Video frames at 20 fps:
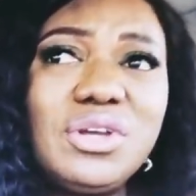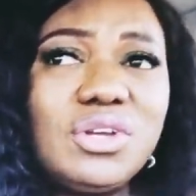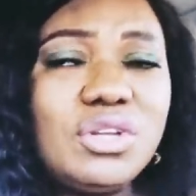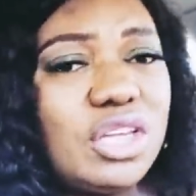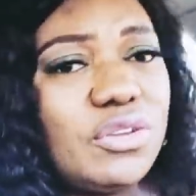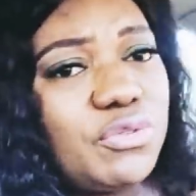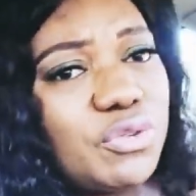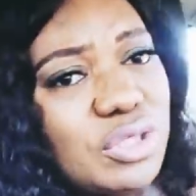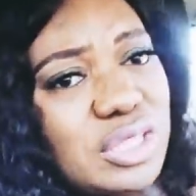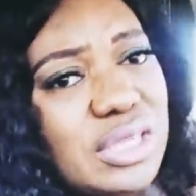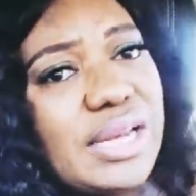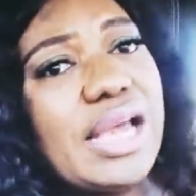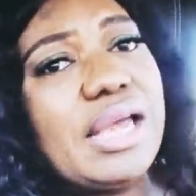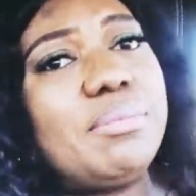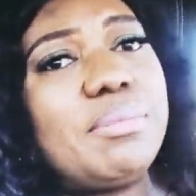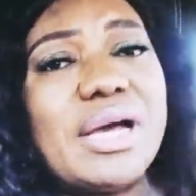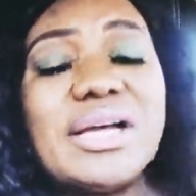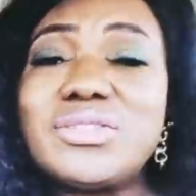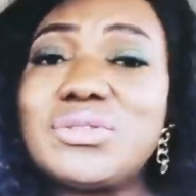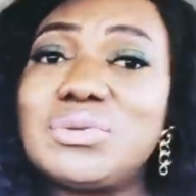If you deny
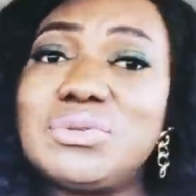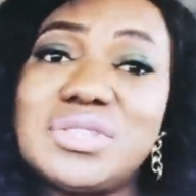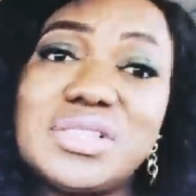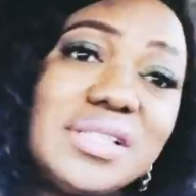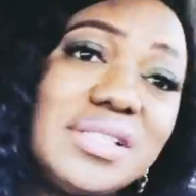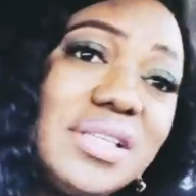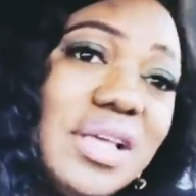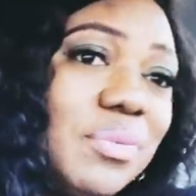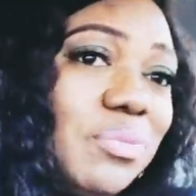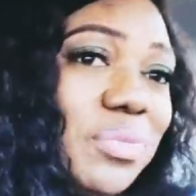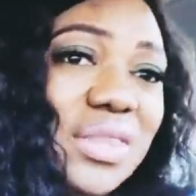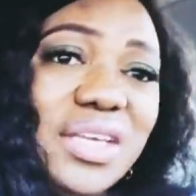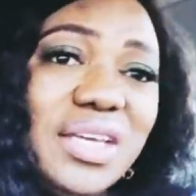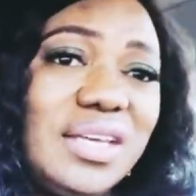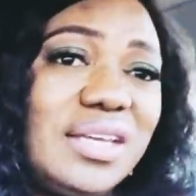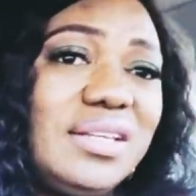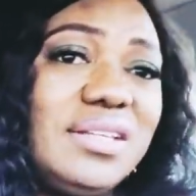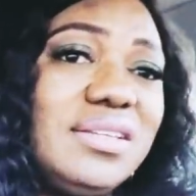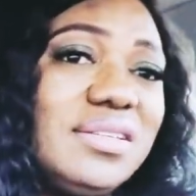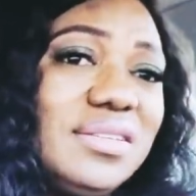man too, it's the same
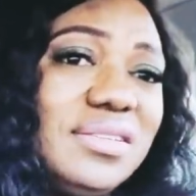thing.